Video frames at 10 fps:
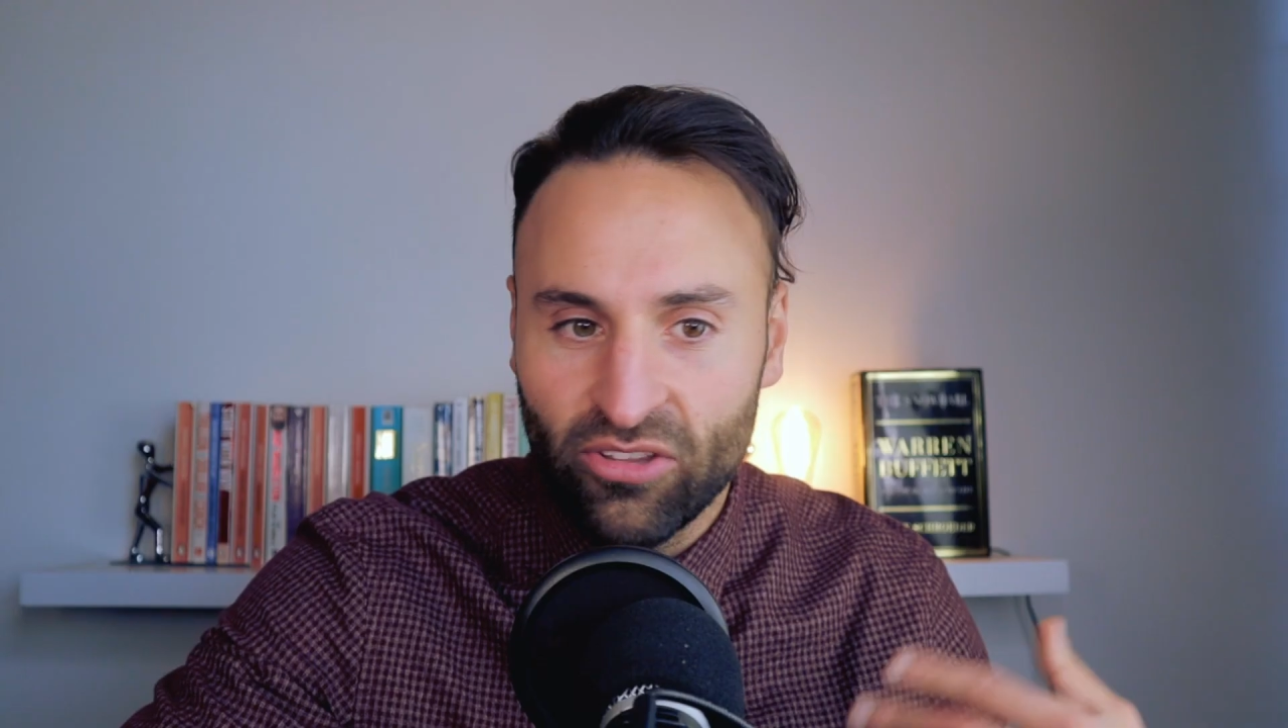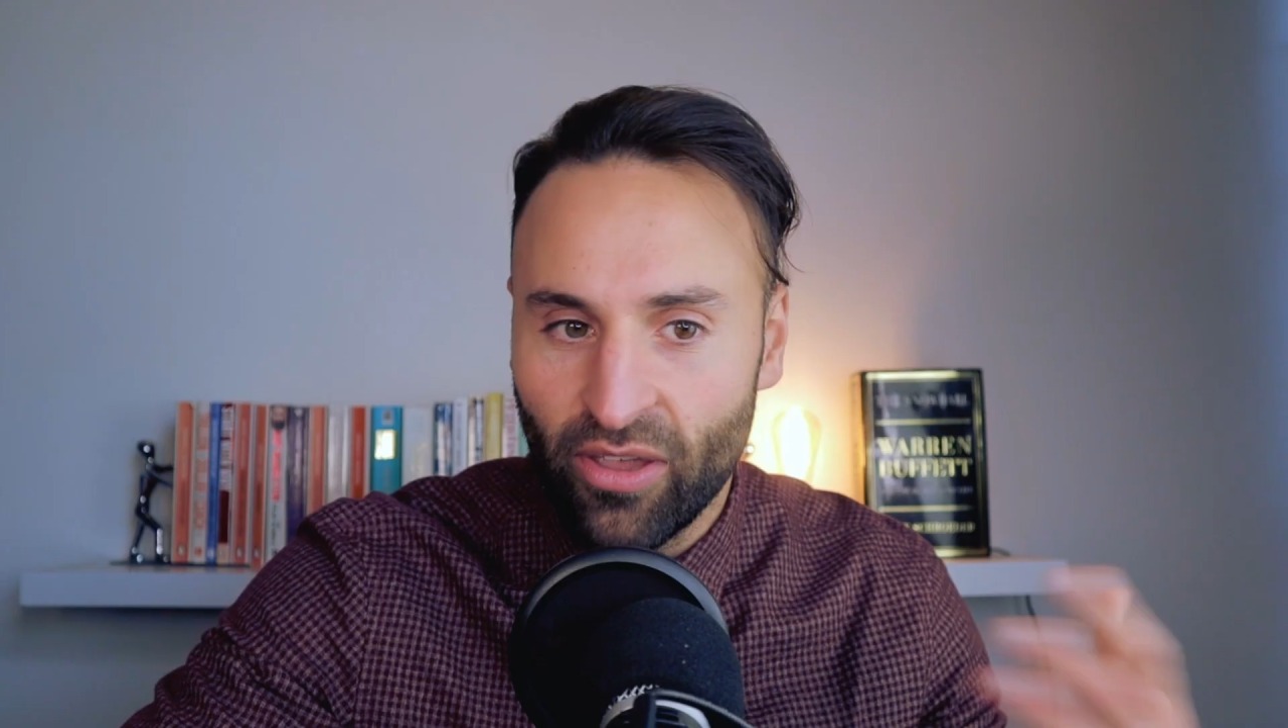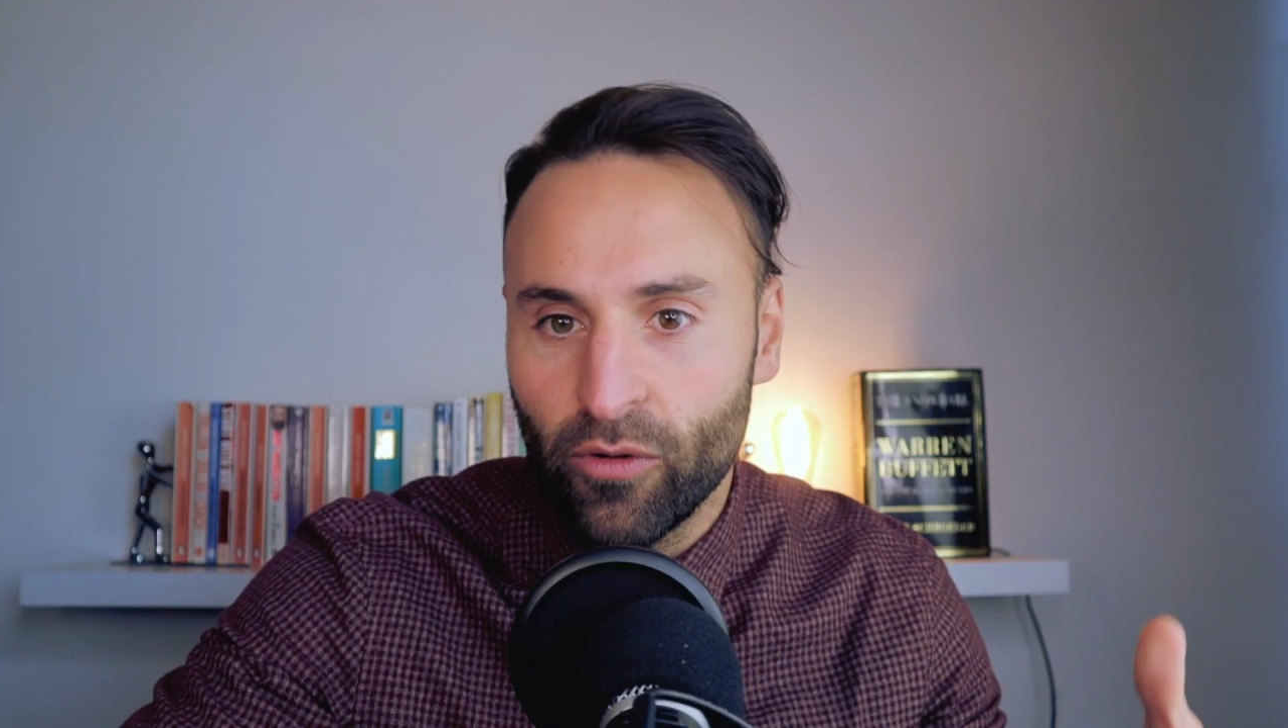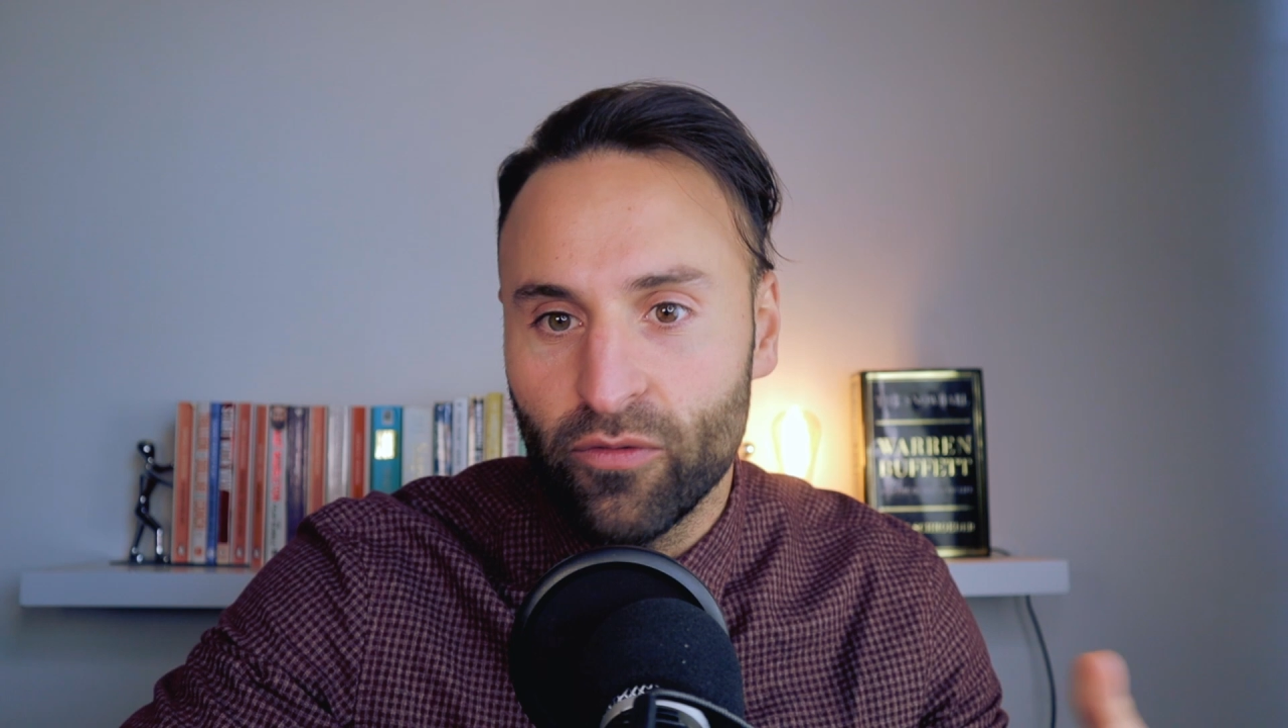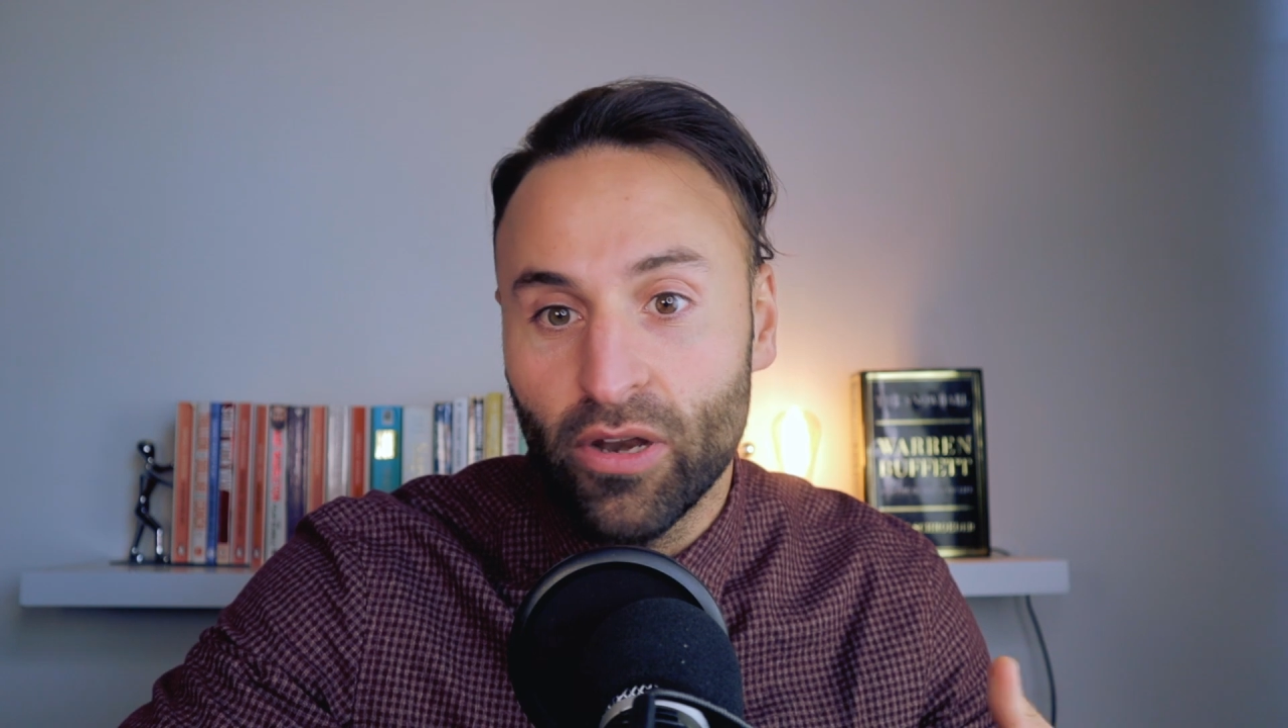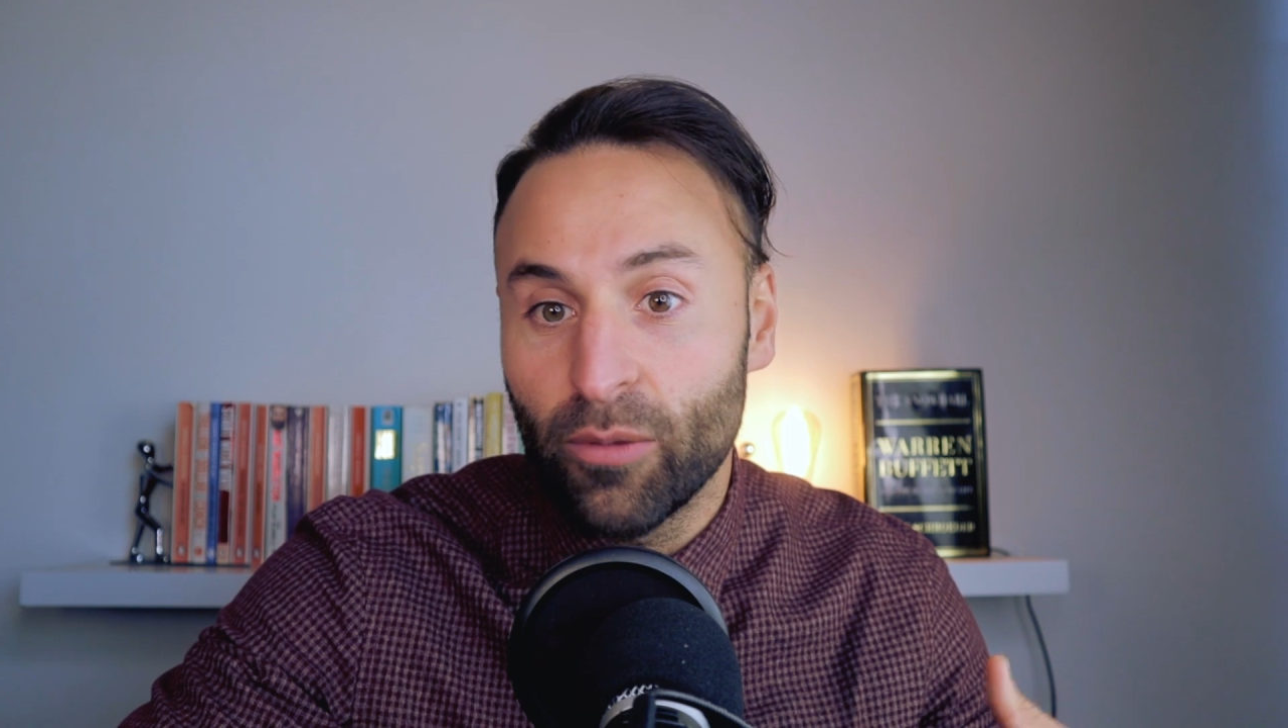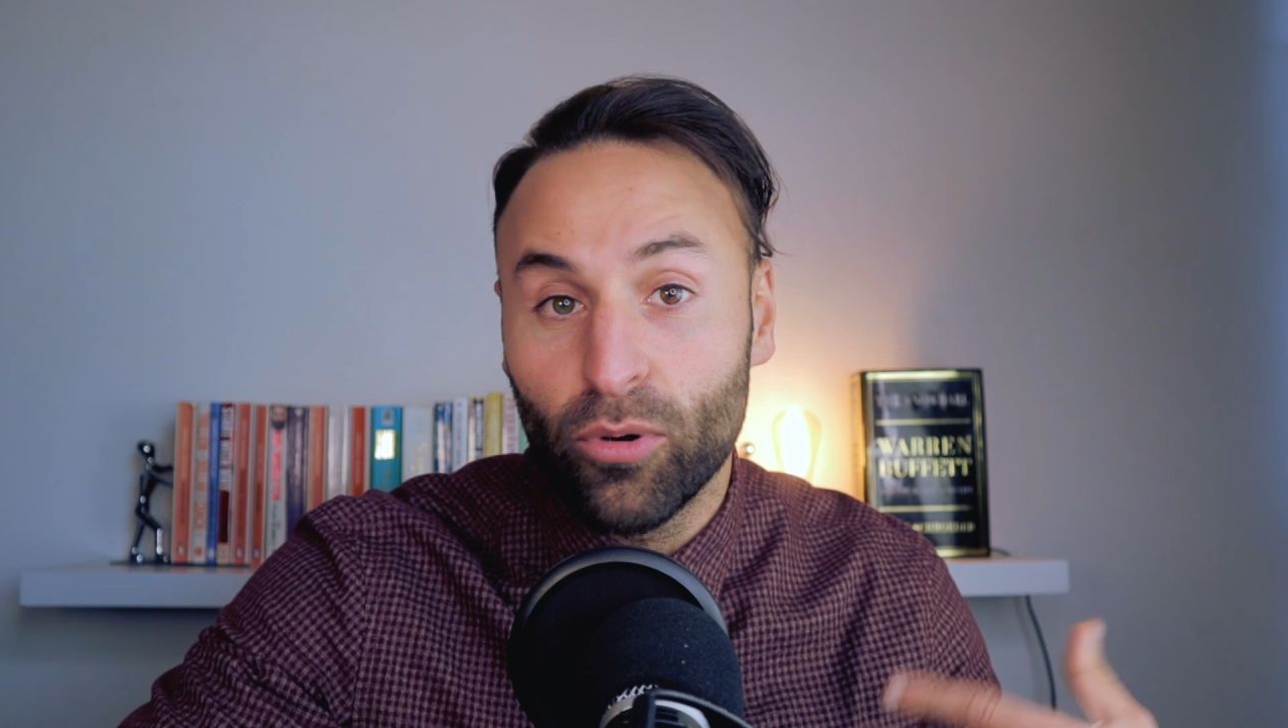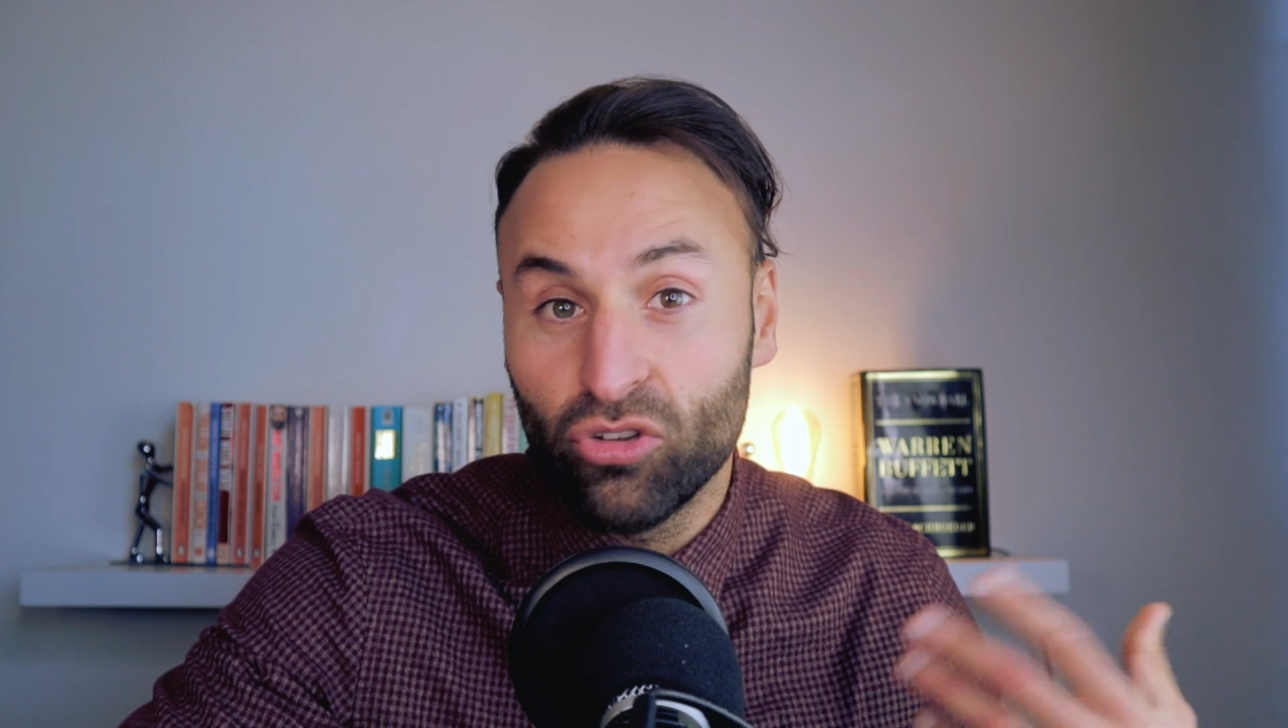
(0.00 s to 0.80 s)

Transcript: means everything it